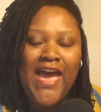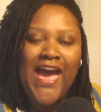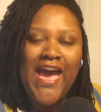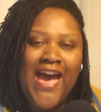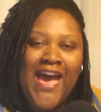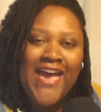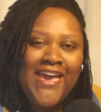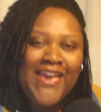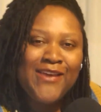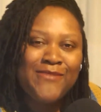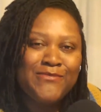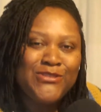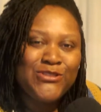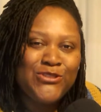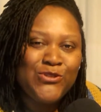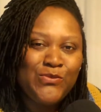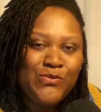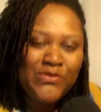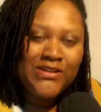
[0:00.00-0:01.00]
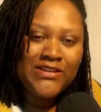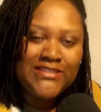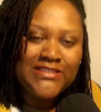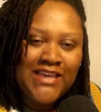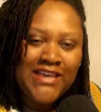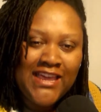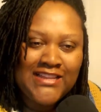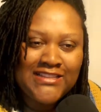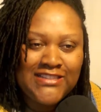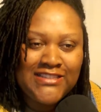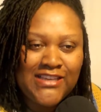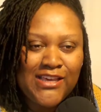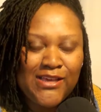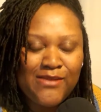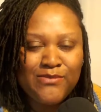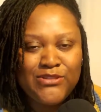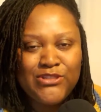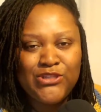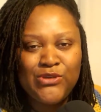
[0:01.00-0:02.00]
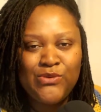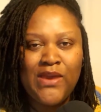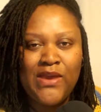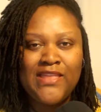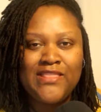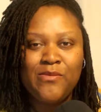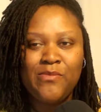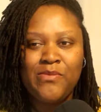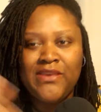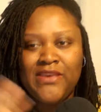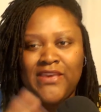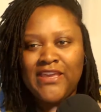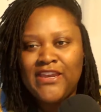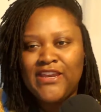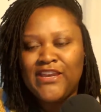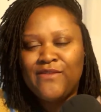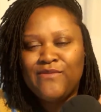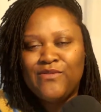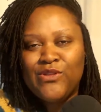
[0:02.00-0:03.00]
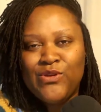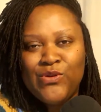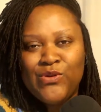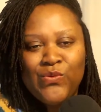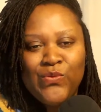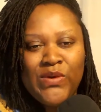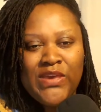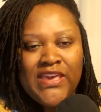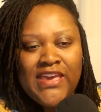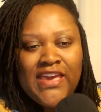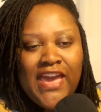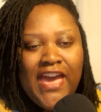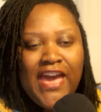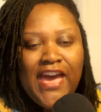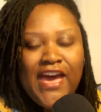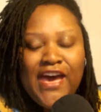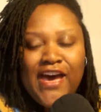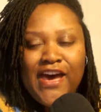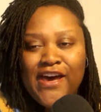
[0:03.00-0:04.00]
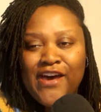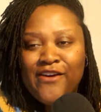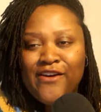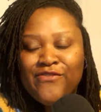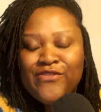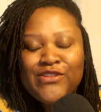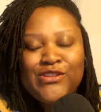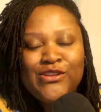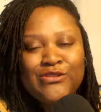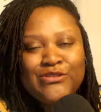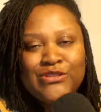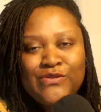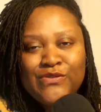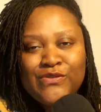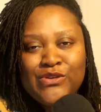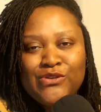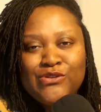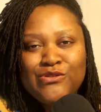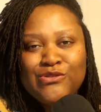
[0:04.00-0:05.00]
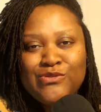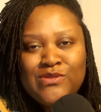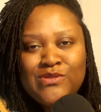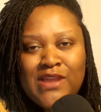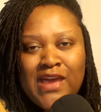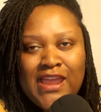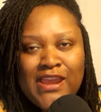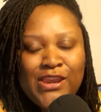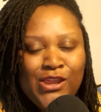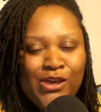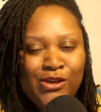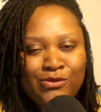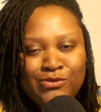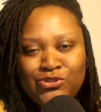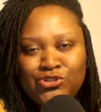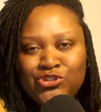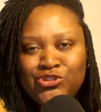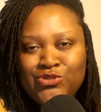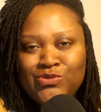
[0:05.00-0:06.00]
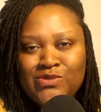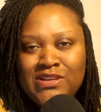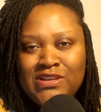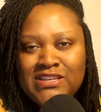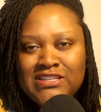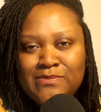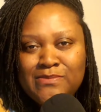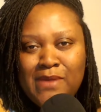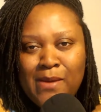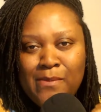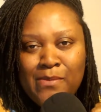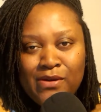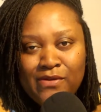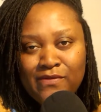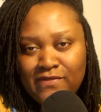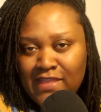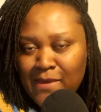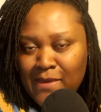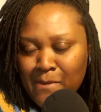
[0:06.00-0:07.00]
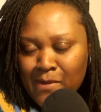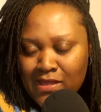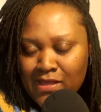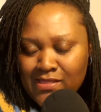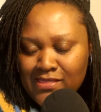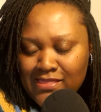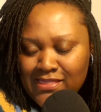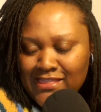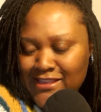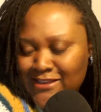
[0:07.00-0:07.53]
I am super excited to come to you at the beginning of the new week. For those of you who do not know, June is my birthday month.